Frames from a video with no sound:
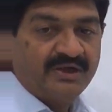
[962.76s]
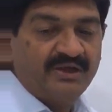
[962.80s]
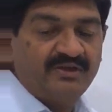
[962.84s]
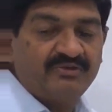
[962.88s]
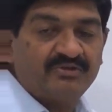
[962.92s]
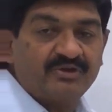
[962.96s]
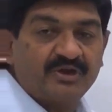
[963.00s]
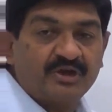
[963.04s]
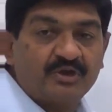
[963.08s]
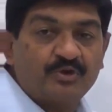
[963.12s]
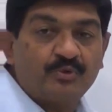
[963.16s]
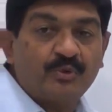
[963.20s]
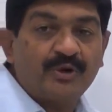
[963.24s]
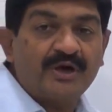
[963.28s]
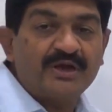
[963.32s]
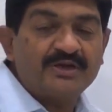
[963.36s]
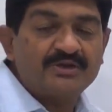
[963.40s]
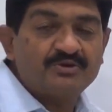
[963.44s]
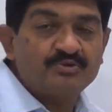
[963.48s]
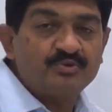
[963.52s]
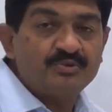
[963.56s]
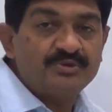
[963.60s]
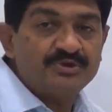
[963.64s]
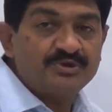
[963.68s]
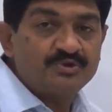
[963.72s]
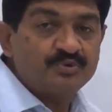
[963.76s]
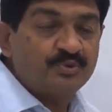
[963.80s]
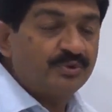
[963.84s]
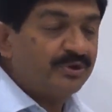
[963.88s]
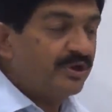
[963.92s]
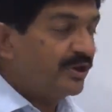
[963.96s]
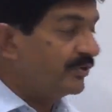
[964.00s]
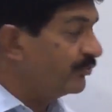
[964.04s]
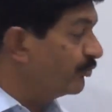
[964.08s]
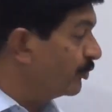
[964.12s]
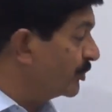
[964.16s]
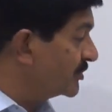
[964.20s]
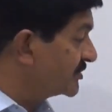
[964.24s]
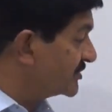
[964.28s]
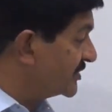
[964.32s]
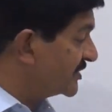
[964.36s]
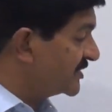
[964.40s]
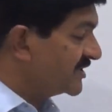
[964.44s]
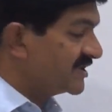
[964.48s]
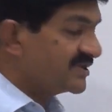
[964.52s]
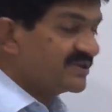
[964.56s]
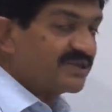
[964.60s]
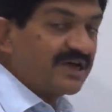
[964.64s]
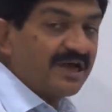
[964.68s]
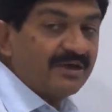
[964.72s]
he is required to issue an invoice at
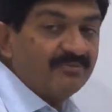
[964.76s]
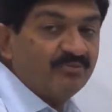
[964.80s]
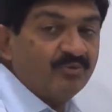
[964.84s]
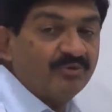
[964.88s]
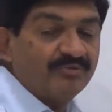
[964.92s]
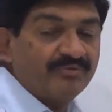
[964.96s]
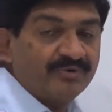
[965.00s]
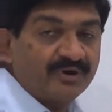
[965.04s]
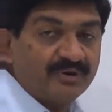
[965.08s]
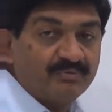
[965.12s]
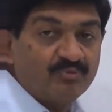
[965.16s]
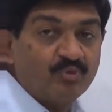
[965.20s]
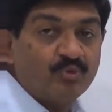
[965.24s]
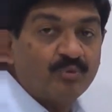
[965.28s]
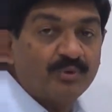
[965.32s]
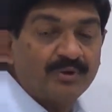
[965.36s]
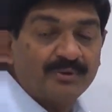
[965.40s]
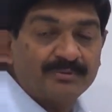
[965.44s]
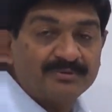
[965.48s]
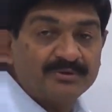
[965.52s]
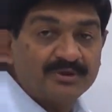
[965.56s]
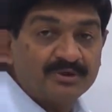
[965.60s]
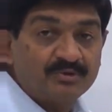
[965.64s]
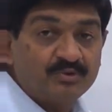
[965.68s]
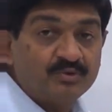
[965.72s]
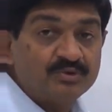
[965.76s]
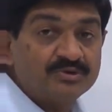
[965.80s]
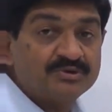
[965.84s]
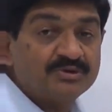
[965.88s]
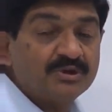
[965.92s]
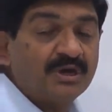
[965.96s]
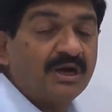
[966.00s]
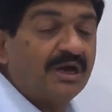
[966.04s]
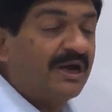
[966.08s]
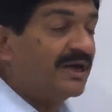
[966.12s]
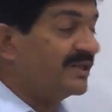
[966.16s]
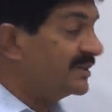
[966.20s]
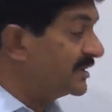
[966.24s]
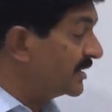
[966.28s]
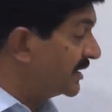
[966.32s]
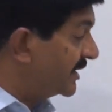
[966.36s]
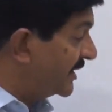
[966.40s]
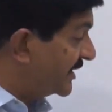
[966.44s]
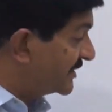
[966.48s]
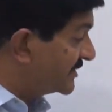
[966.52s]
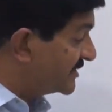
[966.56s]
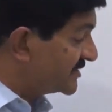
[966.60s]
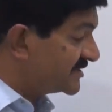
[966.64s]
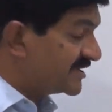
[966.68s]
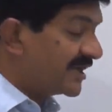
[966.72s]
the time of removal of the goods, either
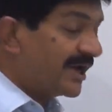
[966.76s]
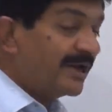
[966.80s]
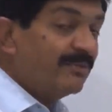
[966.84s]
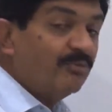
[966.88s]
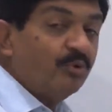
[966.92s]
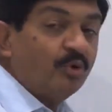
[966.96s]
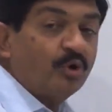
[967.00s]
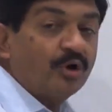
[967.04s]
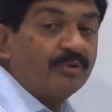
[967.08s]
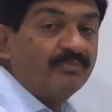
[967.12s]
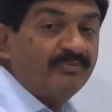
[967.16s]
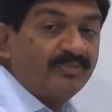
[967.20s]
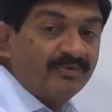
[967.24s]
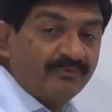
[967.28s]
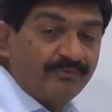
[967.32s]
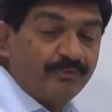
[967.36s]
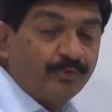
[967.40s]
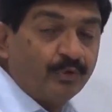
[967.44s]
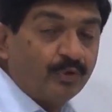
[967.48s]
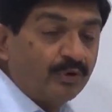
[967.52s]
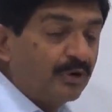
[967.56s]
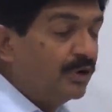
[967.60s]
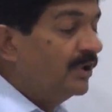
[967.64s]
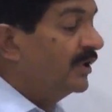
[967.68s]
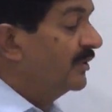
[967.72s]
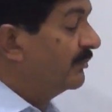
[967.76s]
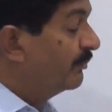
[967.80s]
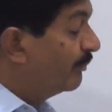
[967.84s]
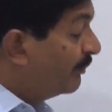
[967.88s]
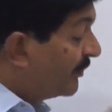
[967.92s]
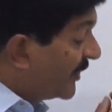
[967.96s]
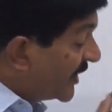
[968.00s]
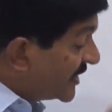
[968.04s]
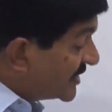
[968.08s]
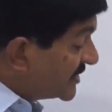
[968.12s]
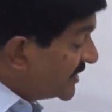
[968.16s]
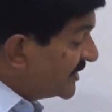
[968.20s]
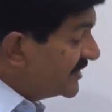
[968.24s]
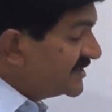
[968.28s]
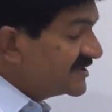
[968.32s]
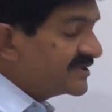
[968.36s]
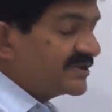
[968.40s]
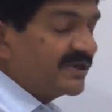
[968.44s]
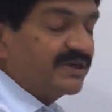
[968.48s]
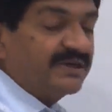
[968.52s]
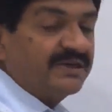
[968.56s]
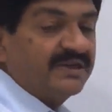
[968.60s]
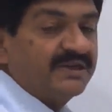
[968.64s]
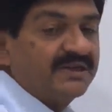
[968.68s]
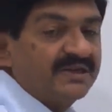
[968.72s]
at the time or before, but in
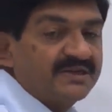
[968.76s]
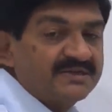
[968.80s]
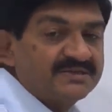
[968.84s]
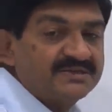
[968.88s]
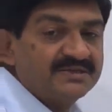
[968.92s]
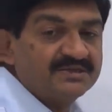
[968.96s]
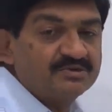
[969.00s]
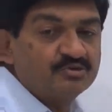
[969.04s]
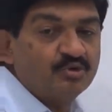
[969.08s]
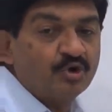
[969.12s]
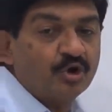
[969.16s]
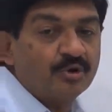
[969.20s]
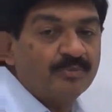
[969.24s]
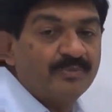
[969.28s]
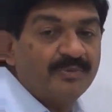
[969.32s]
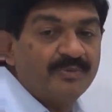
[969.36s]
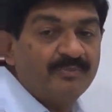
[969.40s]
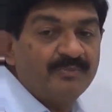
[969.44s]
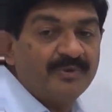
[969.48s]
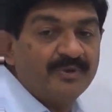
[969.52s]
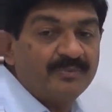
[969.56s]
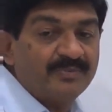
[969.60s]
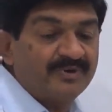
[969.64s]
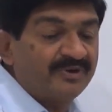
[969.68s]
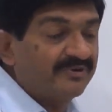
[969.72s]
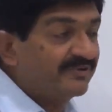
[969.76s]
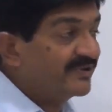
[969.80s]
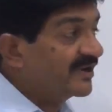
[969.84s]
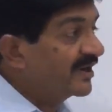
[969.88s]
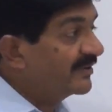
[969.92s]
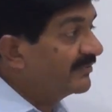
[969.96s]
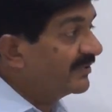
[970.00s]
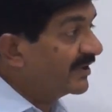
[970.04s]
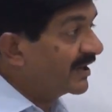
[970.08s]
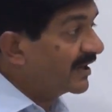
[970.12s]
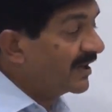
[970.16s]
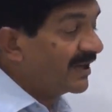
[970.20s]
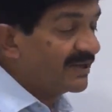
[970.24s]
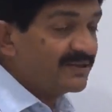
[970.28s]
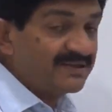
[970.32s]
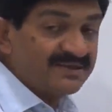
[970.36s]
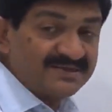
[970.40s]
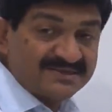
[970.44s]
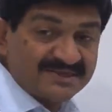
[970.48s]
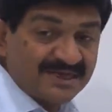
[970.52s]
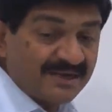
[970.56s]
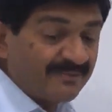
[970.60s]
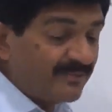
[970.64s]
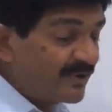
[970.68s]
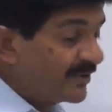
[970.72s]
certain cases government may prescribe another
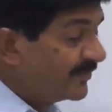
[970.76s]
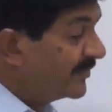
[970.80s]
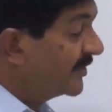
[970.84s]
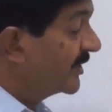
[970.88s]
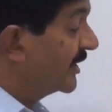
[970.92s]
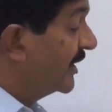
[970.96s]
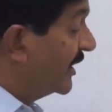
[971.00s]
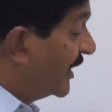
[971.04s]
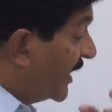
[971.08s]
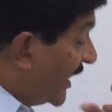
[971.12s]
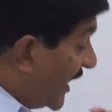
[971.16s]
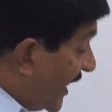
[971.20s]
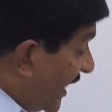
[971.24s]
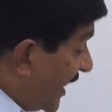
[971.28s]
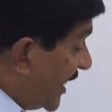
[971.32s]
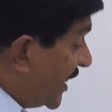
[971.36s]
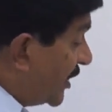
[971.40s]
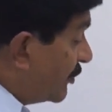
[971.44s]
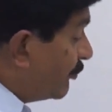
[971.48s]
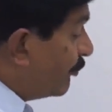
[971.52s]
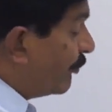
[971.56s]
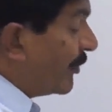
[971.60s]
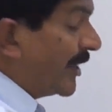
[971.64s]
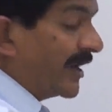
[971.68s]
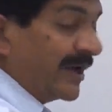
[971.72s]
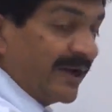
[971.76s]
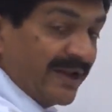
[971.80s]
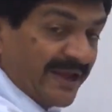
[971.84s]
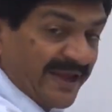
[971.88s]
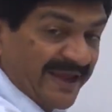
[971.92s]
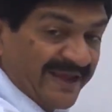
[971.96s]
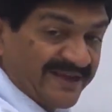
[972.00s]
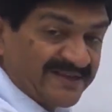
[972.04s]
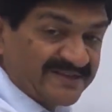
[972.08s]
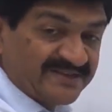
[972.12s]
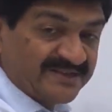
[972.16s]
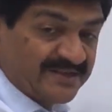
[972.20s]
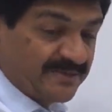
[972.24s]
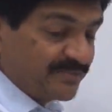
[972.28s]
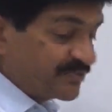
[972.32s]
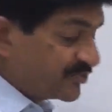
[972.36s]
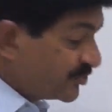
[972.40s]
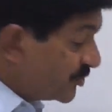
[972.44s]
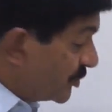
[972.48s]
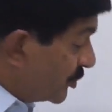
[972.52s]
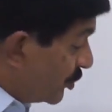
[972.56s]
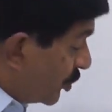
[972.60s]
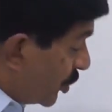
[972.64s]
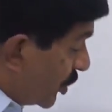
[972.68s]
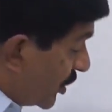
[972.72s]
time limit, and one
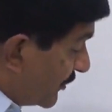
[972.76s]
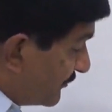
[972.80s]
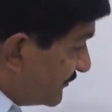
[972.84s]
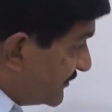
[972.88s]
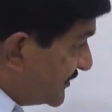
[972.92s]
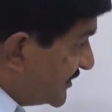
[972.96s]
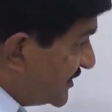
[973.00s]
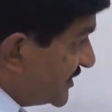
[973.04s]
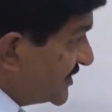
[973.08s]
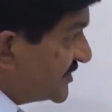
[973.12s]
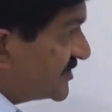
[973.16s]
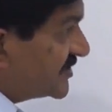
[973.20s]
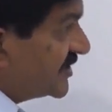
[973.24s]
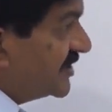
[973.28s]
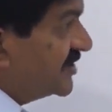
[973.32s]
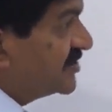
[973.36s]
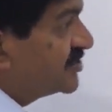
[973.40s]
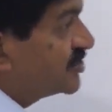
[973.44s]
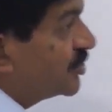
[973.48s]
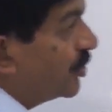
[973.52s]
exception of this is